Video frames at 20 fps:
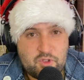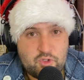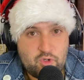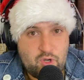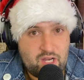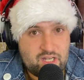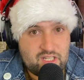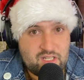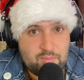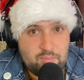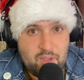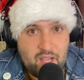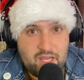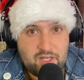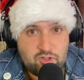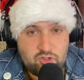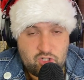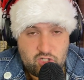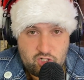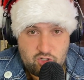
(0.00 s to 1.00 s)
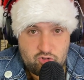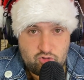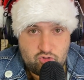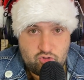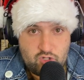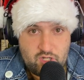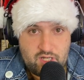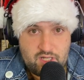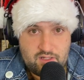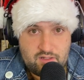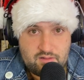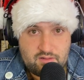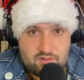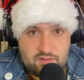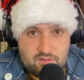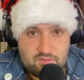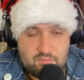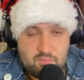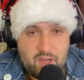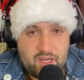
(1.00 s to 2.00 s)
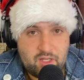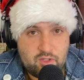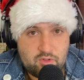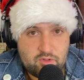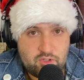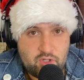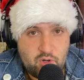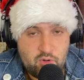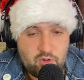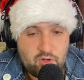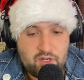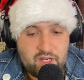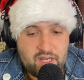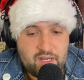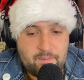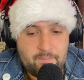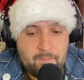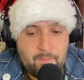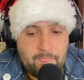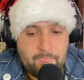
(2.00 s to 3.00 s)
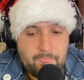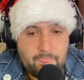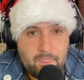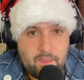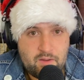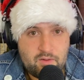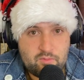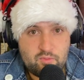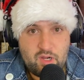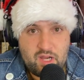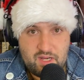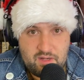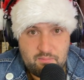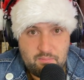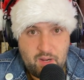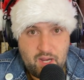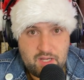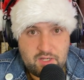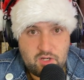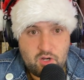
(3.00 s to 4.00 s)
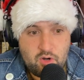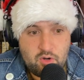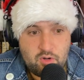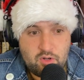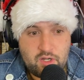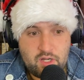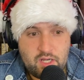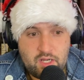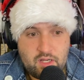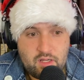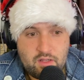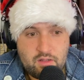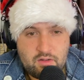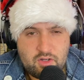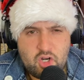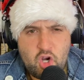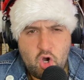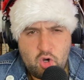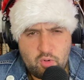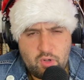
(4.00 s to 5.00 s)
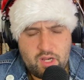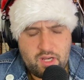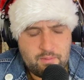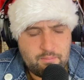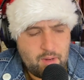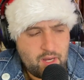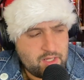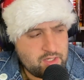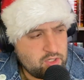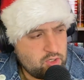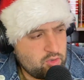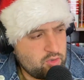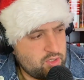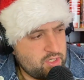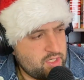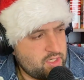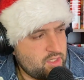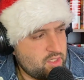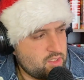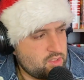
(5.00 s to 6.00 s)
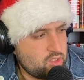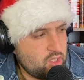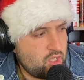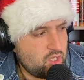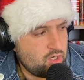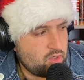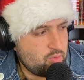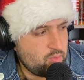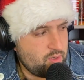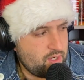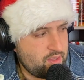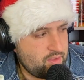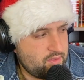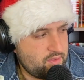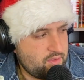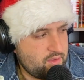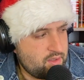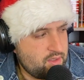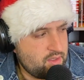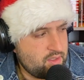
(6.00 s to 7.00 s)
Directed by Trick or Treat's Michael Dougherty, written by Dougherty, co-written by Dougherty, along with,